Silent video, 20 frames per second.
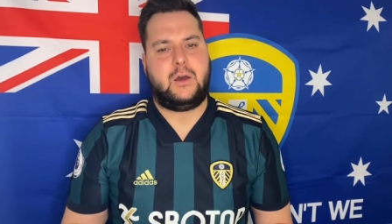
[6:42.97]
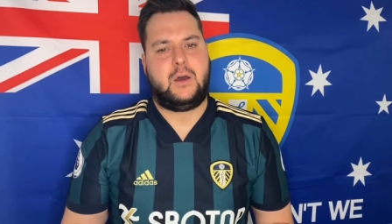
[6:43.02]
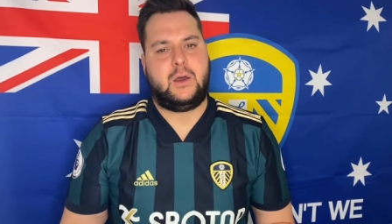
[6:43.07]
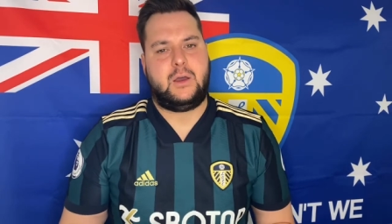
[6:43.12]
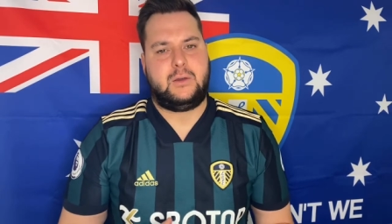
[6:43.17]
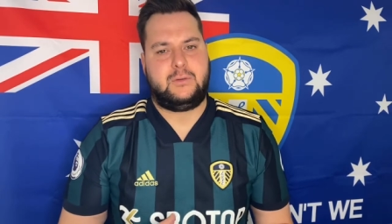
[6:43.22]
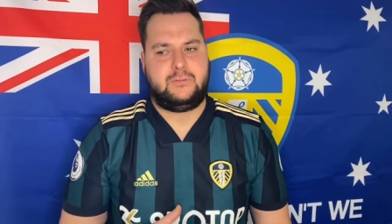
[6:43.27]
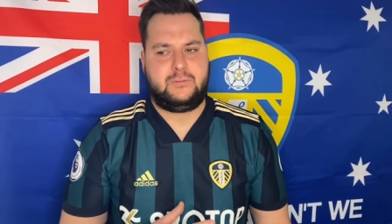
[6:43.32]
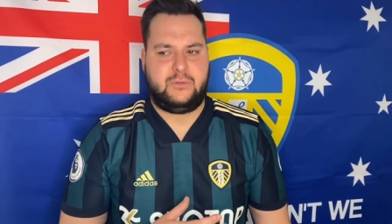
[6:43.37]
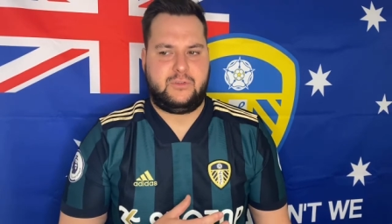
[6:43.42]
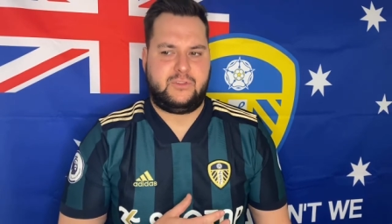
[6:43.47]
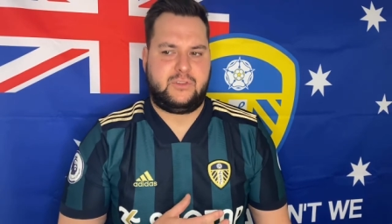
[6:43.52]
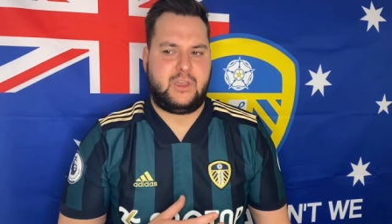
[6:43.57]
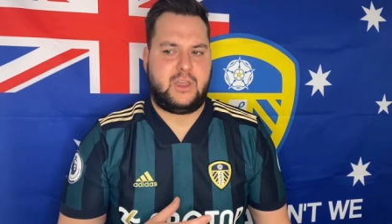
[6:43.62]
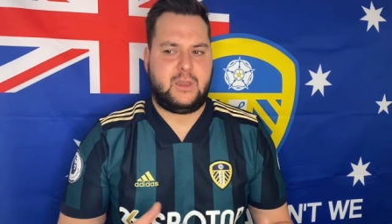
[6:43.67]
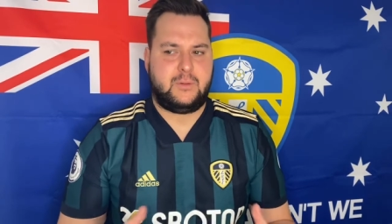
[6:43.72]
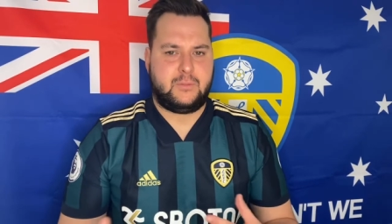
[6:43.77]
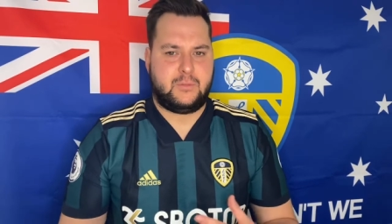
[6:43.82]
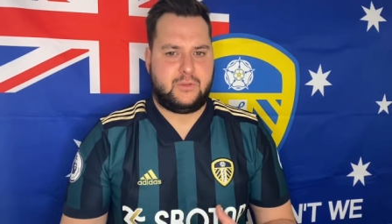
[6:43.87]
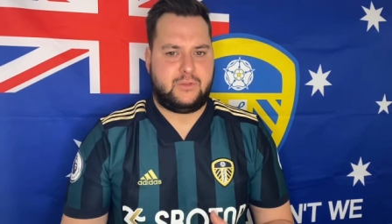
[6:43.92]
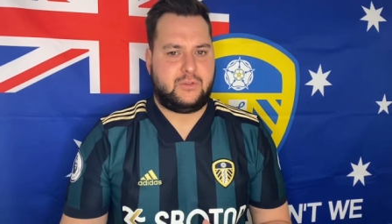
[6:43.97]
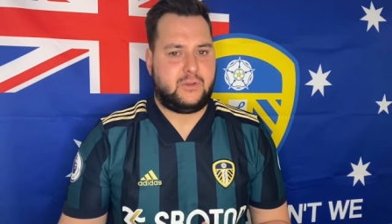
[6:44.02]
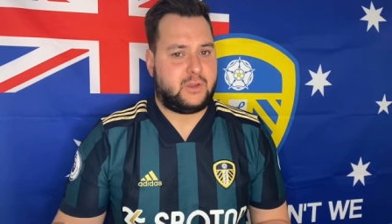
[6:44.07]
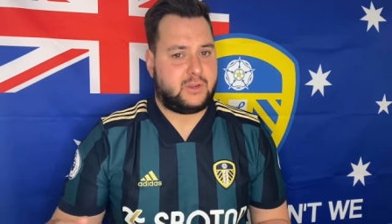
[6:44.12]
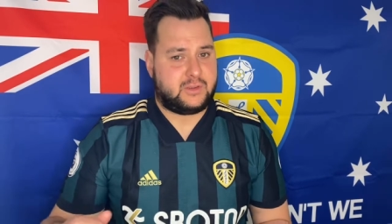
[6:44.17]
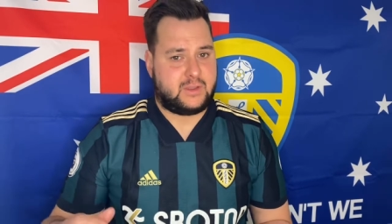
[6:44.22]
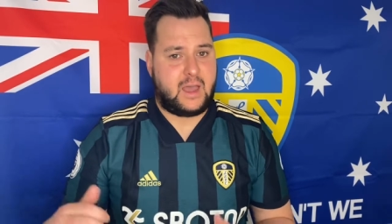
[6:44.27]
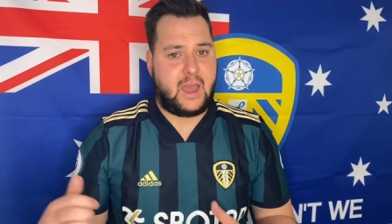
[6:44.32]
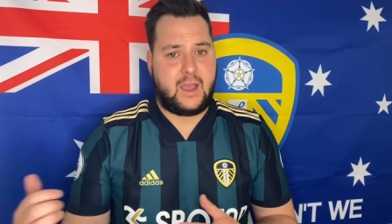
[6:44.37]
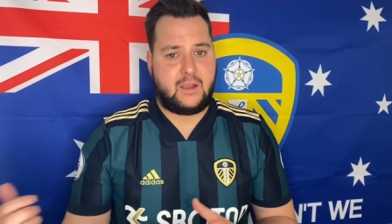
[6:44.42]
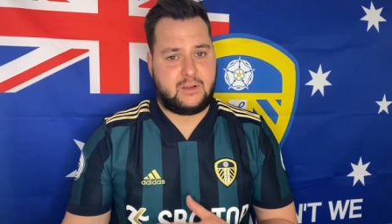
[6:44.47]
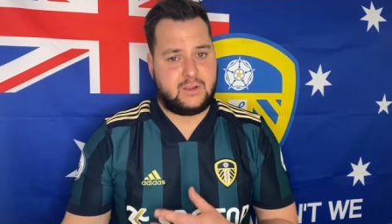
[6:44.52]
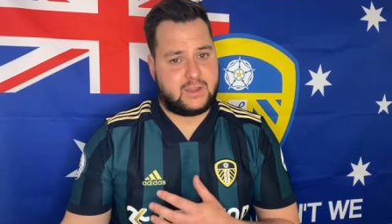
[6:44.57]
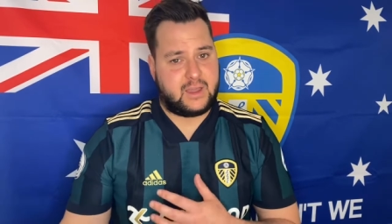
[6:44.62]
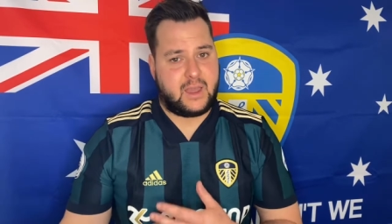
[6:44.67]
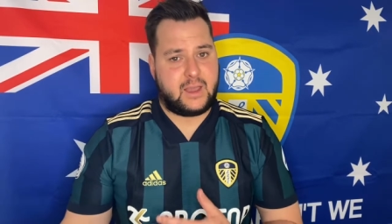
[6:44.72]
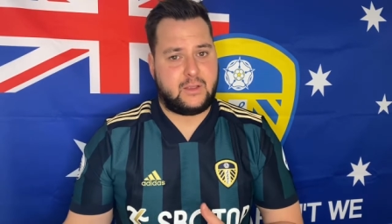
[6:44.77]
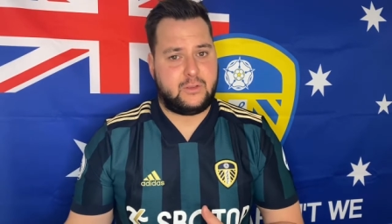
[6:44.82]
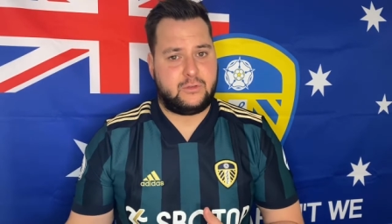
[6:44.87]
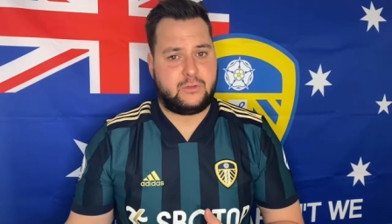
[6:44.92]
I see him as like the Harry
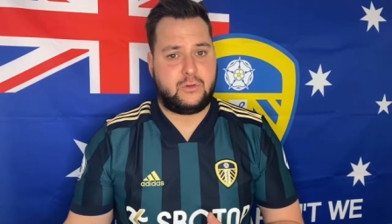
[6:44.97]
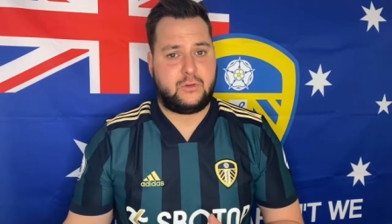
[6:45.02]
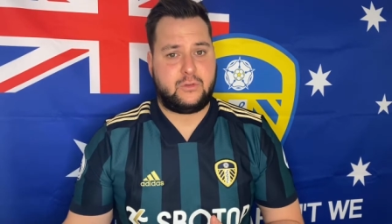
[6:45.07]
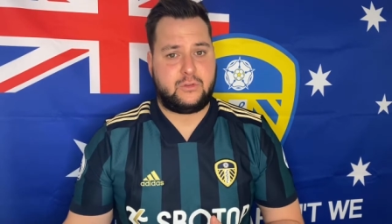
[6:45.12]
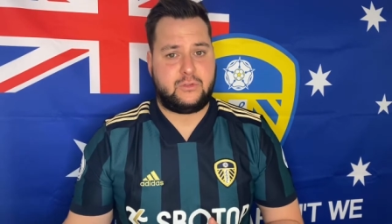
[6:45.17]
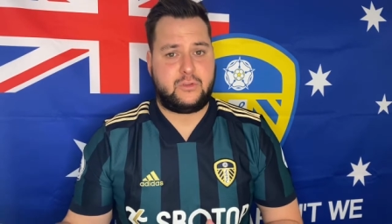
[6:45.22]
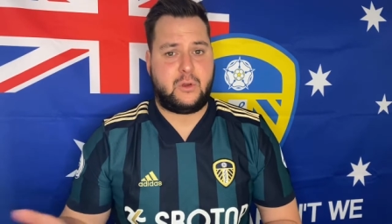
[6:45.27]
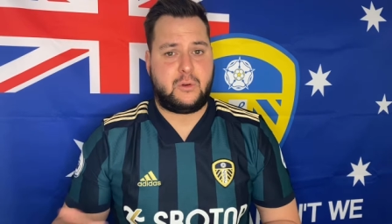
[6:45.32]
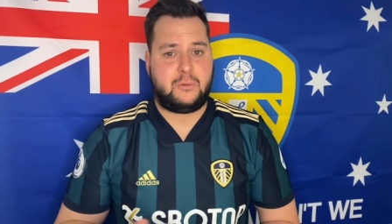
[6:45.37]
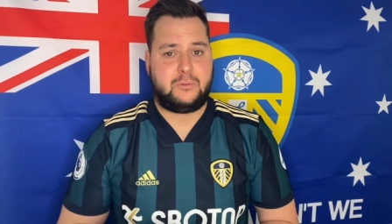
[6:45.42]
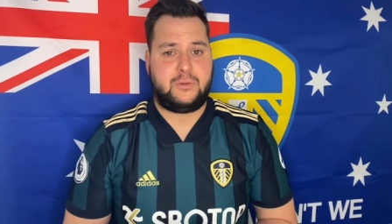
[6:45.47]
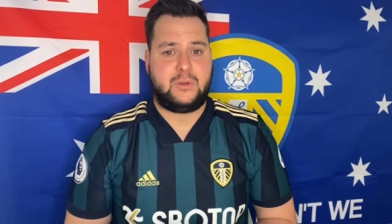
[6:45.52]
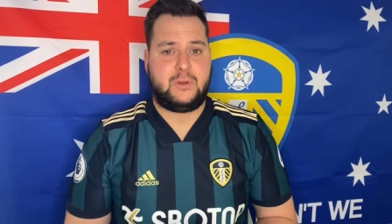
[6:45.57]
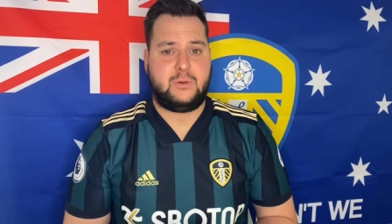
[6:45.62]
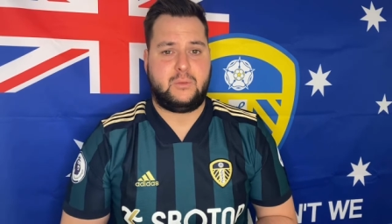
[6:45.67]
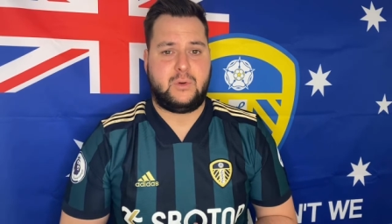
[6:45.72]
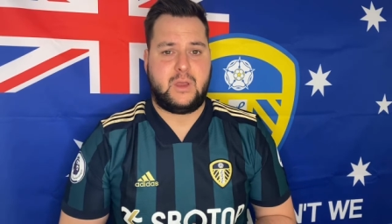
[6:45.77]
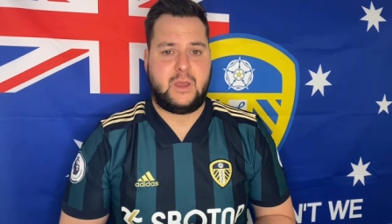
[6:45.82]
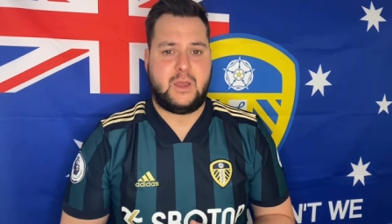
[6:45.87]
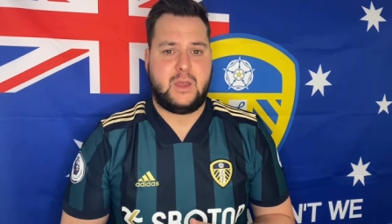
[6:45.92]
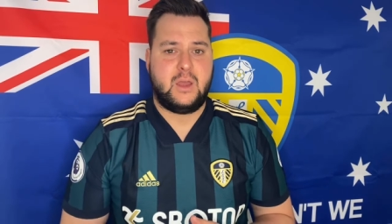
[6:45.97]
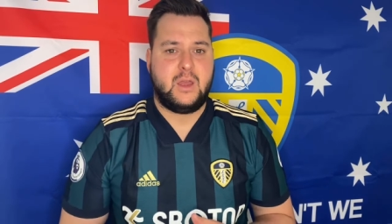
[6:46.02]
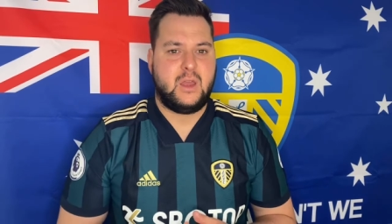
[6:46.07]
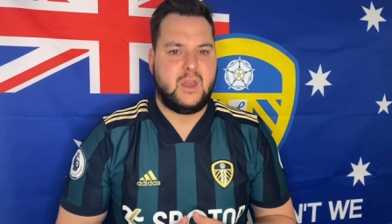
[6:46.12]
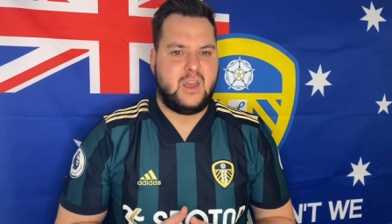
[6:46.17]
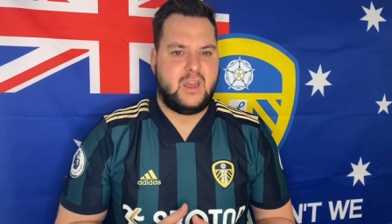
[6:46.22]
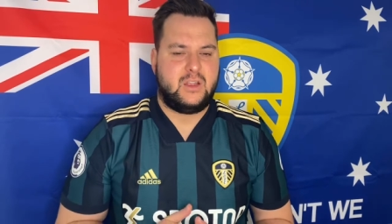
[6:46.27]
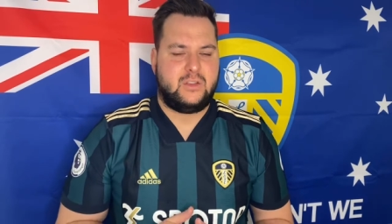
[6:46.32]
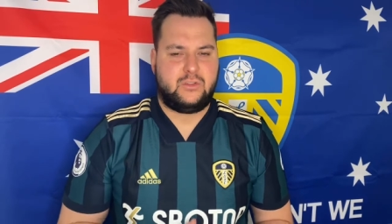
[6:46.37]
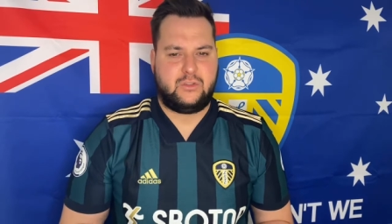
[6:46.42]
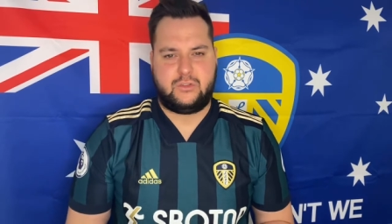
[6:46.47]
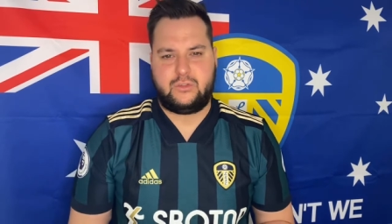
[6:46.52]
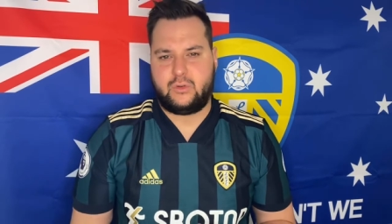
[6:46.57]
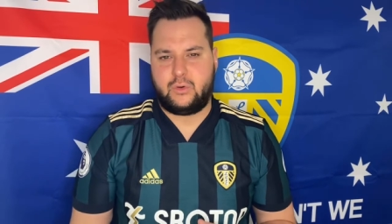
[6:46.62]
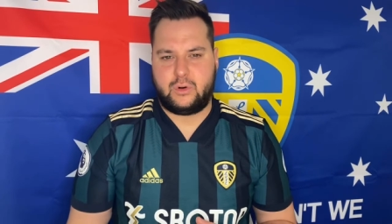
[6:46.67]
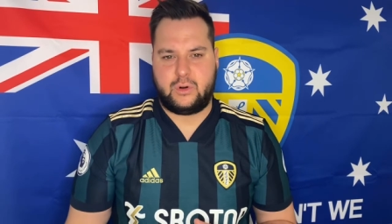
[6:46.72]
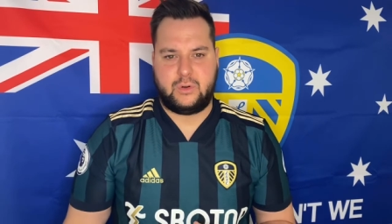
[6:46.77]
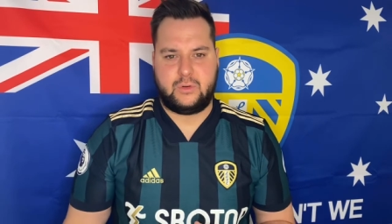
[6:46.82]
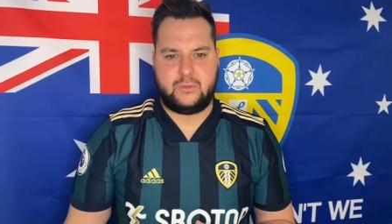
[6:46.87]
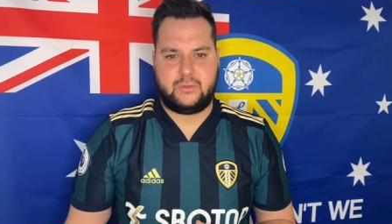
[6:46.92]
Kane sort of style thing, where just
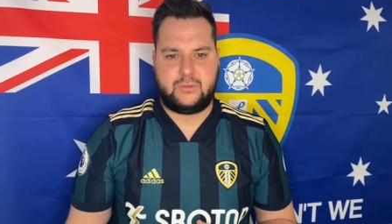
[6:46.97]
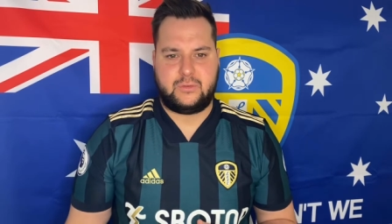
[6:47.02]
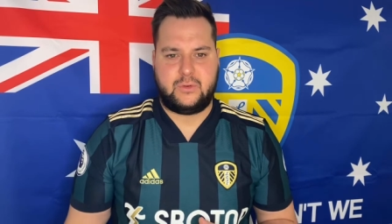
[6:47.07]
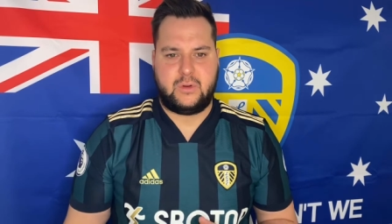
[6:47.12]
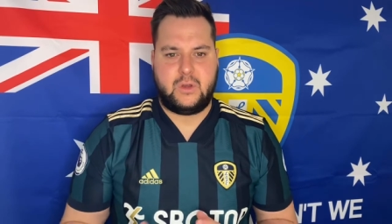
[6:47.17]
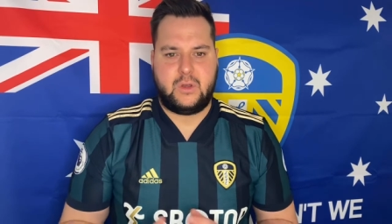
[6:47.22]
sort of